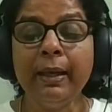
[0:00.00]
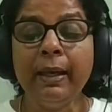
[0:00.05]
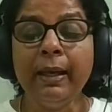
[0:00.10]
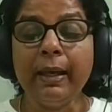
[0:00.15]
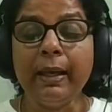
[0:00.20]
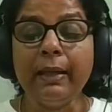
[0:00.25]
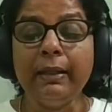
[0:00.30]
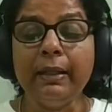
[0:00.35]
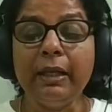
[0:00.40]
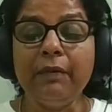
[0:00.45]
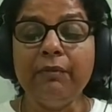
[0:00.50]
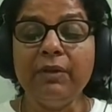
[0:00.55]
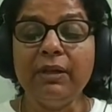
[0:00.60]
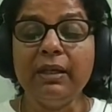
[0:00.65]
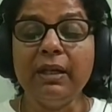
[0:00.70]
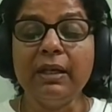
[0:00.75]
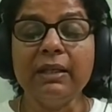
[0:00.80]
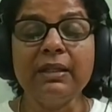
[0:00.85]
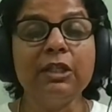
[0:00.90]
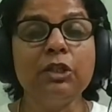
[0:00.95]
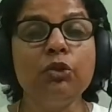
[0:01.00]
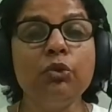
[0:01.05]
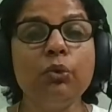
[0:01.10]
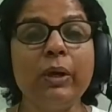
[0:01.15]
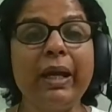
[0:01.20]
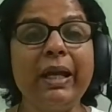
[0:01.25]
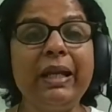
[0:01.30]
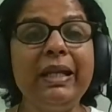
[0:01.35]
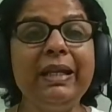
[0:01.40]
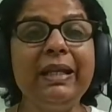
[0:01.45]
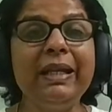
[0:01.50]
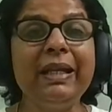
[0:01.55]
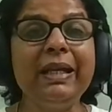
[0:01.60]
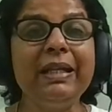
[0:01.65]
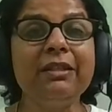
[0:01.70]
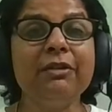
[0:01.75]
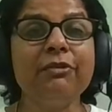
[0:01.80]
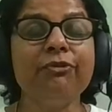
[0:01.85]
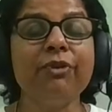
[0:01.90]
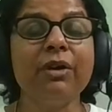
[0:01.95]
and david doesn't do anything
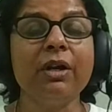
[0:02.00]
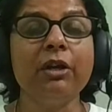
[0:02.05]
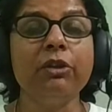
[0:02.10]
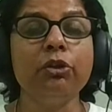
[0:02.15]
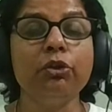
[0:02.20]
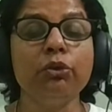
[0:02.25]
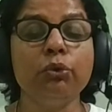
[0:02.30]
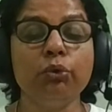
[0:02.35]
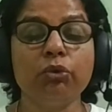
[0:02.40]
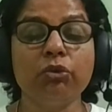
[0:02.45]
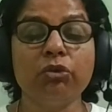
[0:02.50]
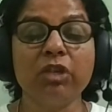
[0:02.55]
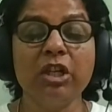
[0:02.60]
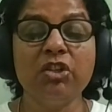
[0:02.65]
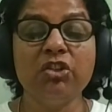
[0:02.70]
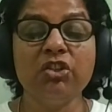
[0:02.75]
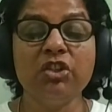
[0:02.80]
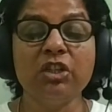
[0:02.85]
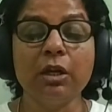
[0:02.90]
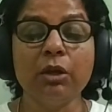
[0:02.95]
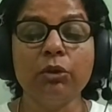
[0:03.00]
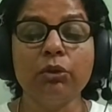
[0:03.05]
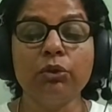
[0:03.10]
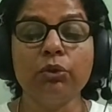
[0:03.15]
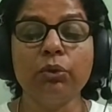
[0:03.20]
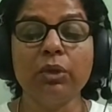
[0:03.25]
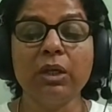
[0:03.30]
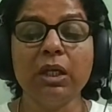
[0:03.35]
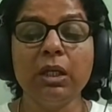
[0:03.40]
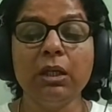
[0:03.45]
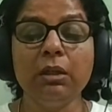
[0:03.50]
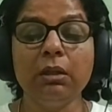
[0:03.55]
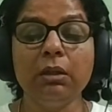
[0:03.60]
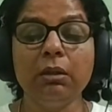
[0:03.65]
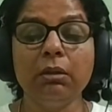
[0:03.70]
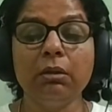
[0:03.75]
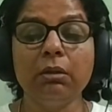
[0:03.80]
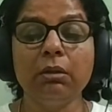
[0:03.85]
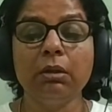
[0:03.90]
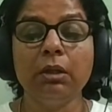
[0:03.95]
as a father to reach out to
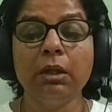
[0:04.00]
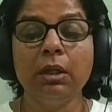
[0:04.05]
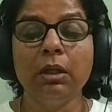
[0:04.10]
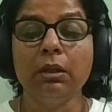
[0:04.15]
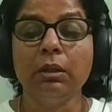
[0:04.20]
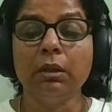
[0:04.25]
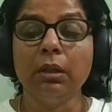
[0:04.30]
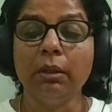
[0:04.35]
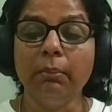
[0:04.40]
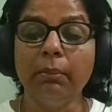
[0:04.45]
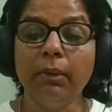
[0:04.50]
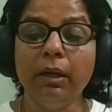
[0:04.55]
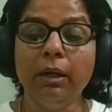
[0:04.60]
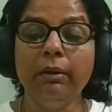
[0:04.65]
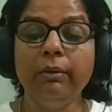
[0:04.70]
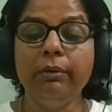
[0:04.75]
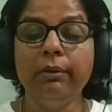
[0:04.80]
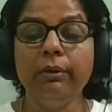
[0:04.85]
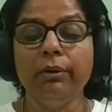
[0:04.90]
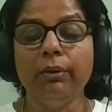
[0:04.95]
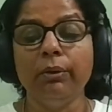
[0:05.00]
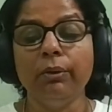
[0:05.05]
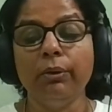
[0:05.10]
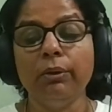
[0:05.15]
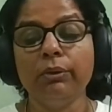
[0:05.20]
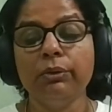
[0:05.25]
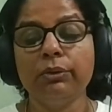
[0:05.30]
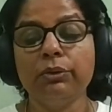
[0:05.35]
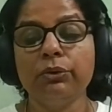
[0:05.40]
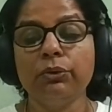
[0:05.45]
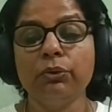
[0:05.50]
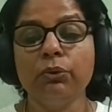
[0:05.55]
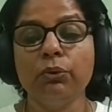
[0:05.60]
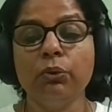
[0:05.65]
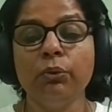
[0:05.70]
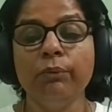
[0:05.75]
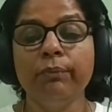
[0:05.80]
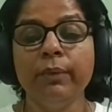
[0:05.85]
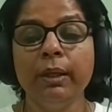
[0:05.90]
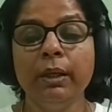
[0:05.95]
either tamar or
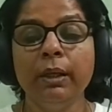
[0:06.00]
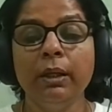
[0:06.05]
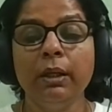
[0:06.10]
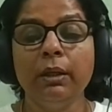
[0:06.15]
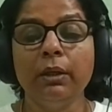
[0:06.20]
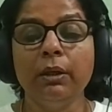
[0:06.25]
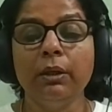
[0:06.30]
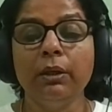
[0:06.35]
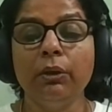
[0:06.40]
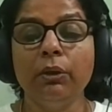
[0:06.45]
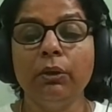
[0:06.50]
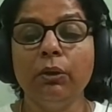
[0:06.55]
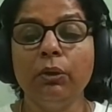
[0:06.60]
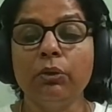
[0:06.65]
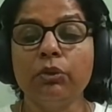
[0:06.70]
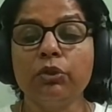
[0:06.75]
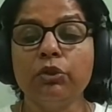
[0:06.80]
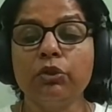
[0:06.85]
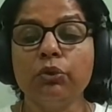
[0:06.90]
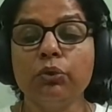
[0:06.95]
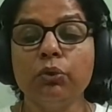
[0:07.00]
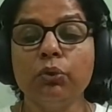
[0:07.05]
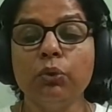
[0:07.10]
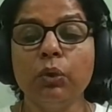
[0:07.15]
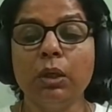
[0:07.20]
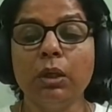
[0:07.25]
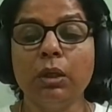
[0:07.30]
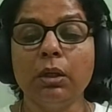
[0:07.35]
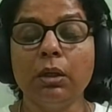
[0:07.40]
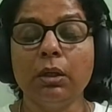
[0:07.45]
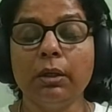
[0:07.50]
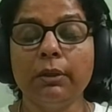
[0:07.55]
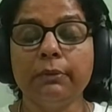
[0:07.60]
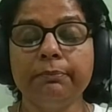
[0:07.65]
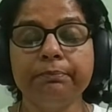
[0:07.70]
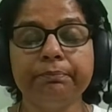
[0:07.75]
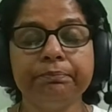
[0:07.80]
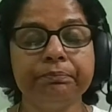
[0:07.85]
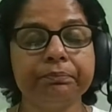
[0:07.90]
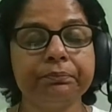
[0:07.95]
to you know to
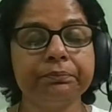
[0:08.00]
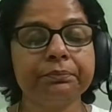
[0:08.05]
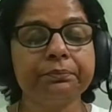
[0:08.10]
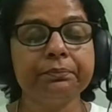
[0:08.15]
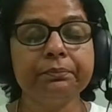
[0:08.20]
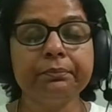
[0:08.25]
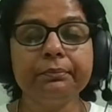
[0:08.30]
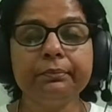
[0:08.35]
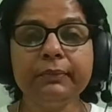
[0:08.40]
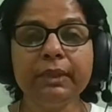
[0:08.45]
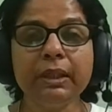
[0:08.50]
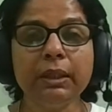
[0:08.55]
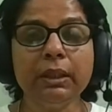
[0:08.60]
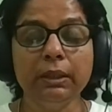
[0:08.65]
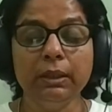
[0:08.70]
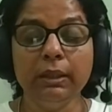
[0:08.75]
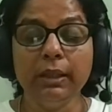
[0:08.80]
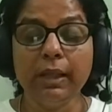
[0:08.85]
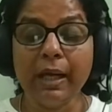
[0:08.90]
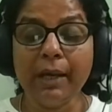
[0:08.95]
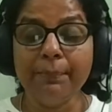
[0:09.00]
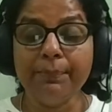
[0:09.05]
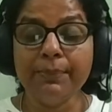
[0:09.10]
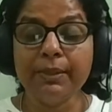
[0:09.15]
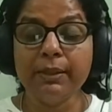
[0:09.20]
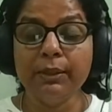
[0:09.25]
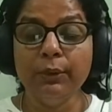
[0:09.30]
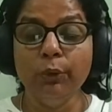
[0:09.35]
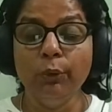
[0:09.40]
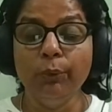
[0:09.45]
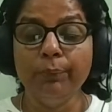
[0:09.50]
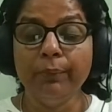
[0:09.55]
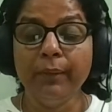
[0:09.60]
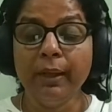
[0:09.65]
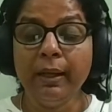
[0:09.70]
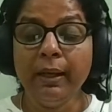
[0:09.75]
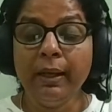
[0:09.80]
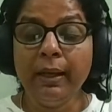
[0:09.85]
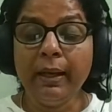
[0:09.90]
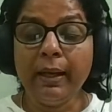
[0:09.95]
um, uh, absalom
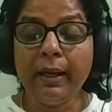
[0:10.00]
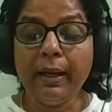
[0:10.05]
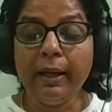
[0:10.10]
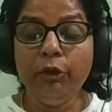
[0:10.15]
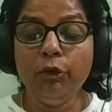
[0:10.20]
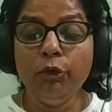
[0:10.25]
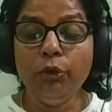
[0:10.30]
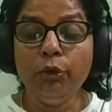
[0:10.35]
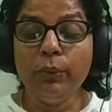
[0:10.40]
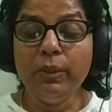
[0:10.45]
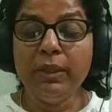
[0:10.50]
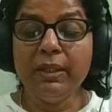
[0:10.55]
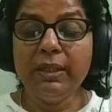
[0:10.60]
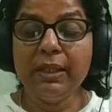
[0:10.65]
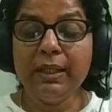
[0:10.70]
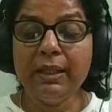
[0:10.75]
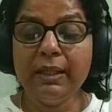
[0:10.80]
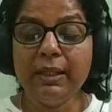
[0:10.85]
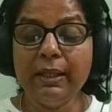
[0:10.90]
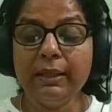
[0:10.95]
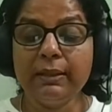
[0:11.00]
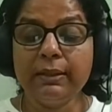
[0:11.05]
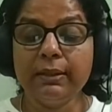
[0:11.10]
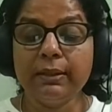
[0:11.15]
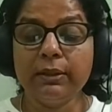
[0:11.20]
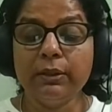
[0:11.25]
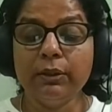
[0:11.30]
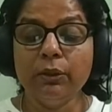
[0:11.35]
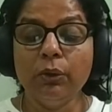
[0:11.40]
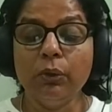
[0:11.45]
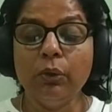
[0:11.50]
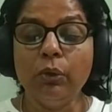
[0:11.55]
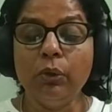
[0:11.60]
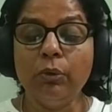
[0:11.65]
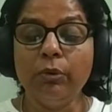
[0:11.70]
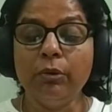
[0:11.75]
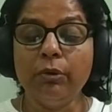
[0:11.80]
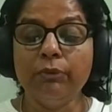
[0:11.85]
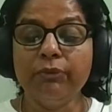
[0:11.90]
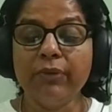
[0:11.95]
and we see that you know
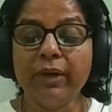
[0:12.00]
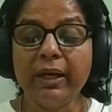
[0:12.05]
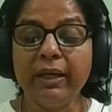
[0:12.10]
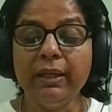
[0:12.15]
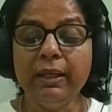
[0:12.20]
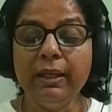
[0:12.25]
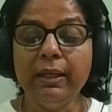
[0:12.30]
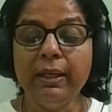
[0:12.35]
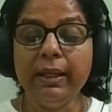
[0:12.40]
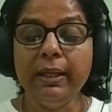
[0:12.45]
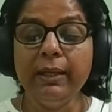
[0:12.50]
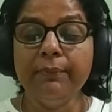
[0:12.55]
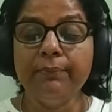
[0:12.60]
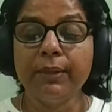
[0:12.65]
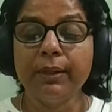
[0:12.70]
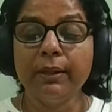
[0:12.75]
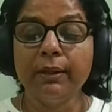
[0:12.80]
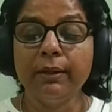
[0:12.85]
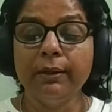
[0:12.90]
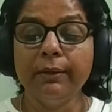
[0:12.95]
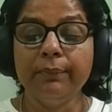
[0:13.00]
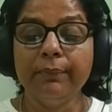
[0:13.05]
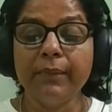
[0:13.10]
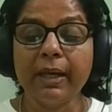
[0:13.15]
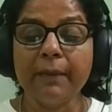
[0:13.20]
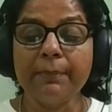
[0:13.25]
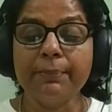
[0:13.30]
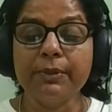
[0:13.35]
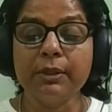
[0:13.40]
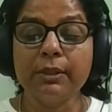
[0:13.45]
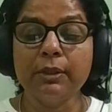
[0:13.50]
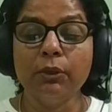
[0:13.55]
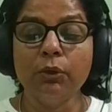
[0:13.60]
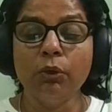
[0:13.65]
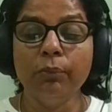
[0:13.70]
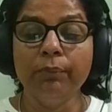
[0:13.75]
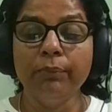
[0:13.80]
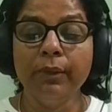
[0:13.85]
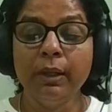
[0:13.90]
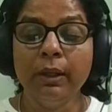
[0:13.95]
finally um,
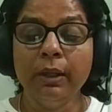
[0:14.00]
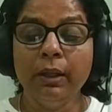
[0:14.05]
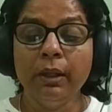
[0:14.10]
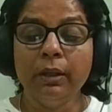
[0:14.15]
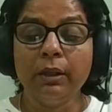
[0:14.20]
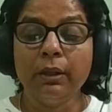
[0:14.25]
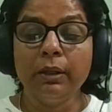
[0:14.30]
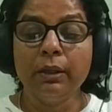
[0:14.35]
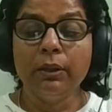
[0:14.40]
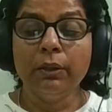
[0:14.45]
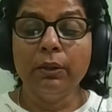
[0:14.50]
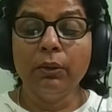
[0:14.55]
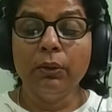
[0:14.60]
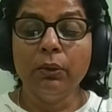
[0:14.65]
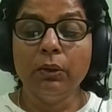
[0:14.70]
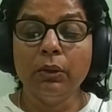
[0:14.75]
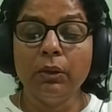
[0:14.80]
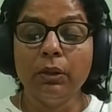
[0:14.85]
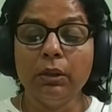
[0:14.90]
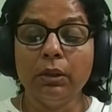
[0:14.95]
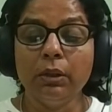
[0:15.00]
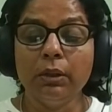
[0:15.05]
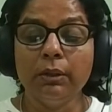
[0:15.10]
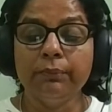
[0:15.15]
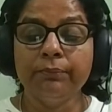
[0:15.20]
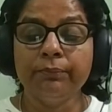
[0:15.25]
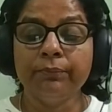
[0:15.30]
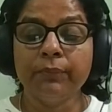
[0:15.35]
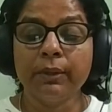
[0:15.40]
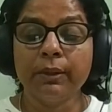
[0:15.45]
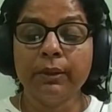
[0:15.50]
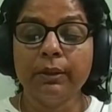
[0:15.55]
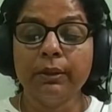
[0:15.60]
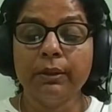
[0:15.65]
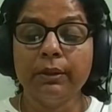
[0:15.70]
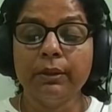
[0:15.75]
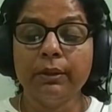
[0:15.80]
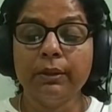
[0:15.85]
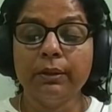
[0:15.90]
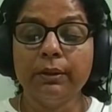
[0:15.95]
absalom you know um,
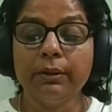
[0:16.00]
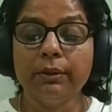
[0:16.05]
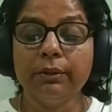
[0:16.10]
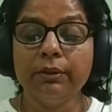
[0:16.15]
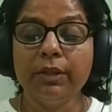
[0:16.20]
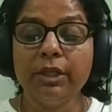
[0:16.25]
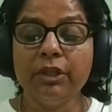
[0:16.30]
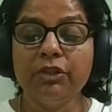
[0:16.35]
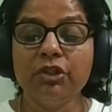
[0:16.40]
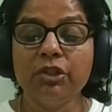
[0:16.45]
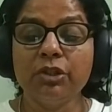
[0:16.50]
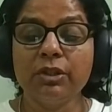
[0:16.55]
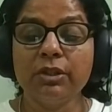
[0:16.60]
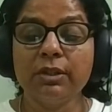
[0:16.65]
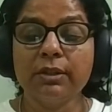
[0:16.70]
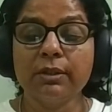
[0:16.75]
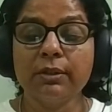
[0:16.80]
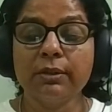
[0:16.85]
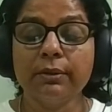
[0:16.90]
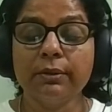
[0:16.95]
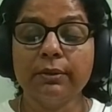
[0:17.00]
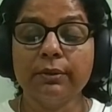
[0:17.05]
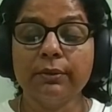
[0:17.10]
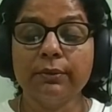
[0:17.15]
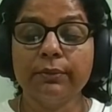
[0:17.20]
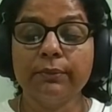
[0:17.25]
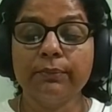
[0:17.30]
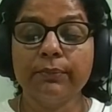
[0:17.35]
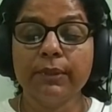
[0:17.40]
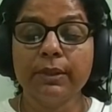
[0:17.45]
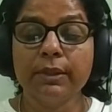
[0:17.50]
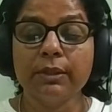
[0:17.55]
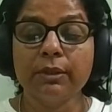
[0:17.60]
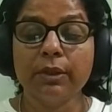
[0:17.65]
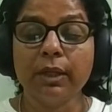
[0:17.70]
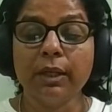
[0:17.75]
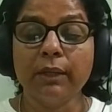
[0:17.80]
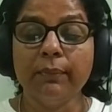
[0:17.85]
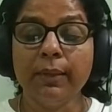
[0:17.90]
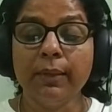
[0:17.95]
uh, reaches
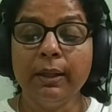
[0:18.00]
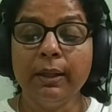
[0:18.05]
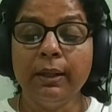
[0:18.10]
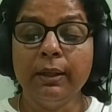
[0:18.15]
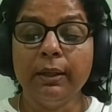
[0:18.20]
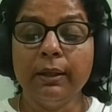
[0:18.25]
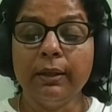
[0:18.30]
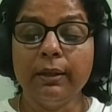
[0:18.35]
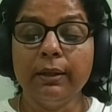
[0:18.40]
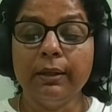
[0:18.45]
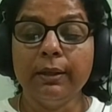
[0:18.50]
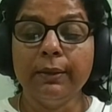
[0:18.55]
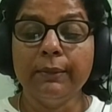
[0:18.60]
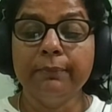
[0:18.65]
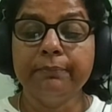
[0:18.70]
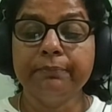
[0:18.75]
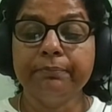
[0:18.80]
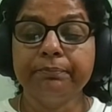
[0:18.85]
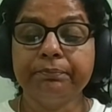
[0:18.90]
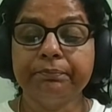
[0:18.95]
sorry um,